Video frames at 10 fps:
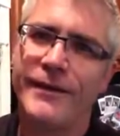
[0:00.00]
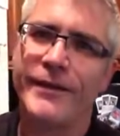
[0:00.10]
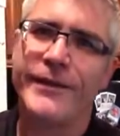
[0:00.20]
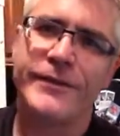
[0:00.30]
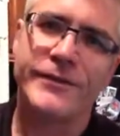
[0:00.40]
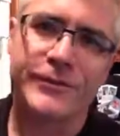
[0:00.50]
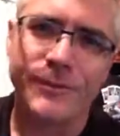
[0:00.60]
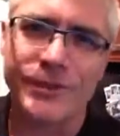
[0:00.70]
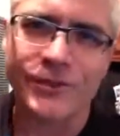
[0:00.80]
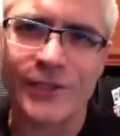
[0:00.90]
Hi there, it's
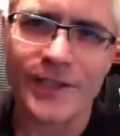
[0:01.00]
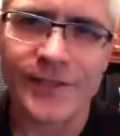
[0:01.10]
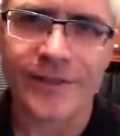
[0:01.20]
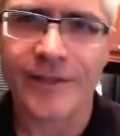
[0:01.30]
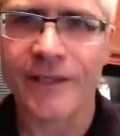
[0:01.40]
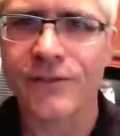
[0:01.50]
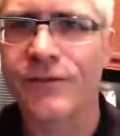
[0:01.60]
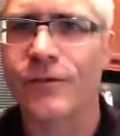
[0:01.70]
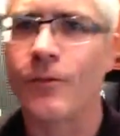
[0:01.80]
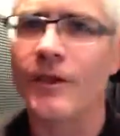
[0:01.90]
me Shane, and thanks
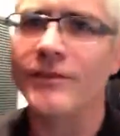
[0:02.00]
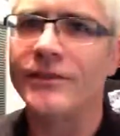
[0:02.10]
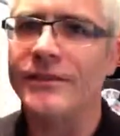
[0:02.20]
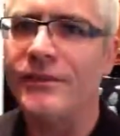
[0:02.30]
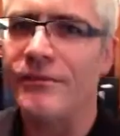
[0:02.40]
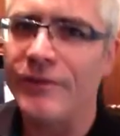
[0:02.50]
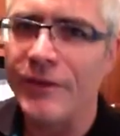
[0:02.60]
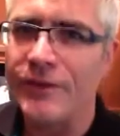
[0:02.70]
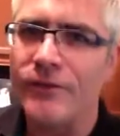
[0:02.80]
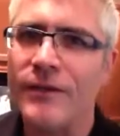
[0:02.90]
for watching this
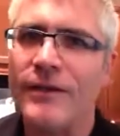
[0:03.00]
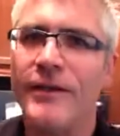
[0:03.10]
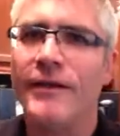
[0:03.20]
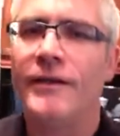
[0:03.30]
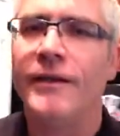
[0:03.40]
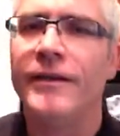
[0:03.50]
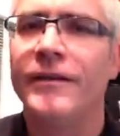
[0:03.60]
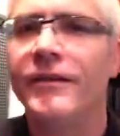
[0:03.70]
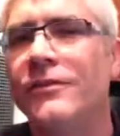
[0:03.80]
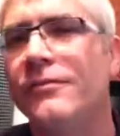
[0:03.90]
video.
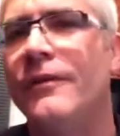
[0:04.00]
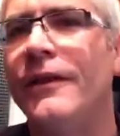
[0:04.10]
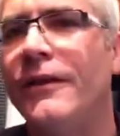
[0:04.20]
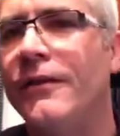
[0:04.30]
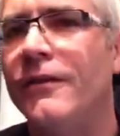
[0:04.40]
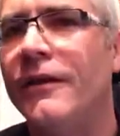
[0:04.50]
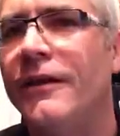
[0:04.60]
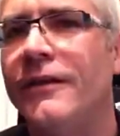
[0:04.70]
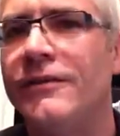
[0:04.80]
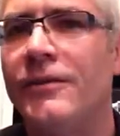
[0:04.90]
This video
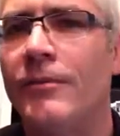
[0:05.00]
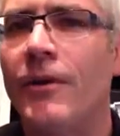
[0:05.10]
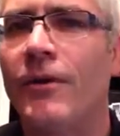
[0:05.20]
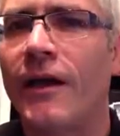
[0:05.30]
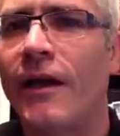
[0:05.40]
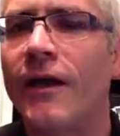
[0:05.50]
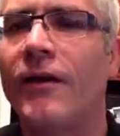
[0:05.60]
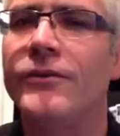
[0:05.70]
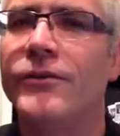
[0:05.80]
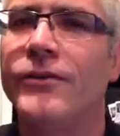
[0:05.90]
is about
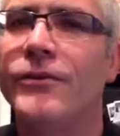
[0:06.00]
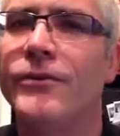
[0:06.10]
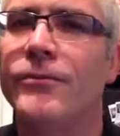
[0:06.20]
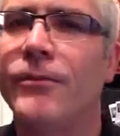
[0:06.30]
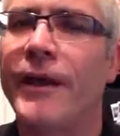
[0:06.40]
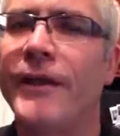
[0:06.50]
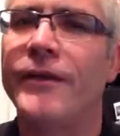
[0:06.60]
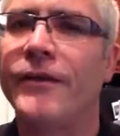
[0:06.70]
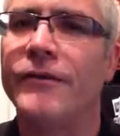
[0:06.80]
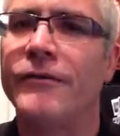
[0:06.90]
how to
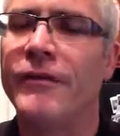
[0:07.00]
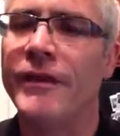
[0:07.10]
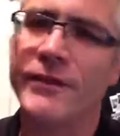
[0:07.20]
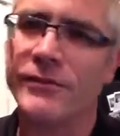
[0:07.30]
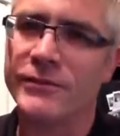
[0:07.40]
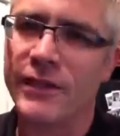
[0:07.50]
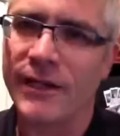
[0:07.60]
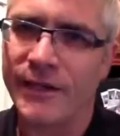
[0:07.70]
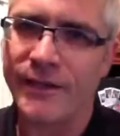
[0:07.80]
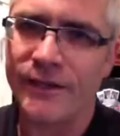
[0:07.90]
rank your videos
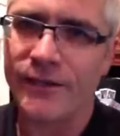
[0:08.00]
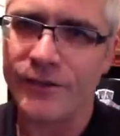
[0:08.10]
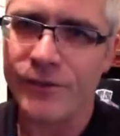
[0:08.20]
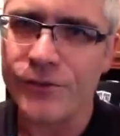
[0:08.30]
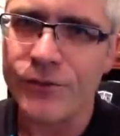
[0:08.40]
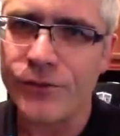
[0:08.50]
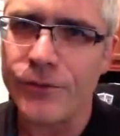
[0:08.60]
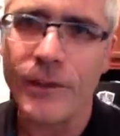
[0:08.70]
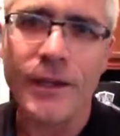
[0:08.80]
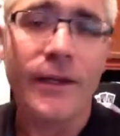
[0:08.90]
high on
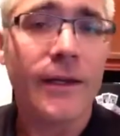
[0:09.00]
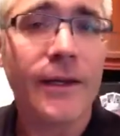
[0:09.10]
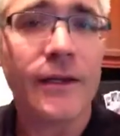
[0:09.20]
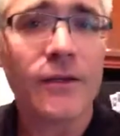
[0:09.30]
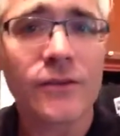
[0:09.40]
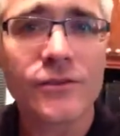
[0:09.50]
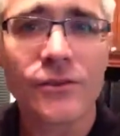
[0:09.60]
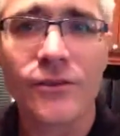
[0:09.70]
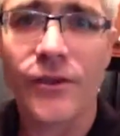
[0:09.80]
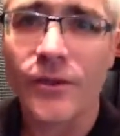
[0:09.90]
YouTube and
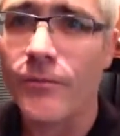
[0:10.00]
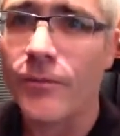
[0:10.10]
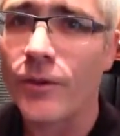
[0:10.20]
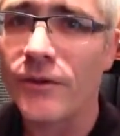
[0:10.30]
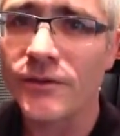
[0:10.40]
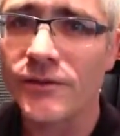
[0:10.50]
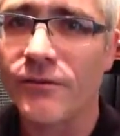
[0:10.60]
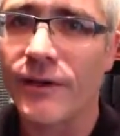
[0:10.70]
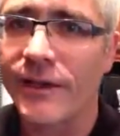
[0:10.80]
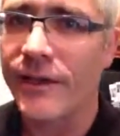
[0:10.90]
also the importance
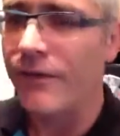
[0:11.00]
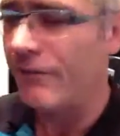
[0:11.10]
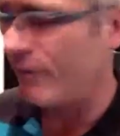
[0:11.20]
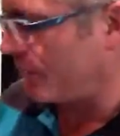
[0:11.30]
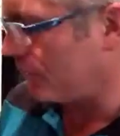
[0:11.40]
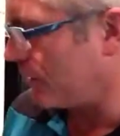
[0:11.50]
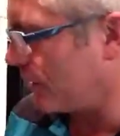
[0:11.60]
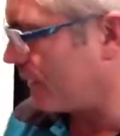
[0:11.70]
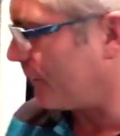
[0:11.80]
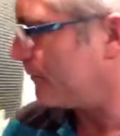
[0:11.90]
of ranking your video
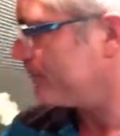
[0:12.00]
high.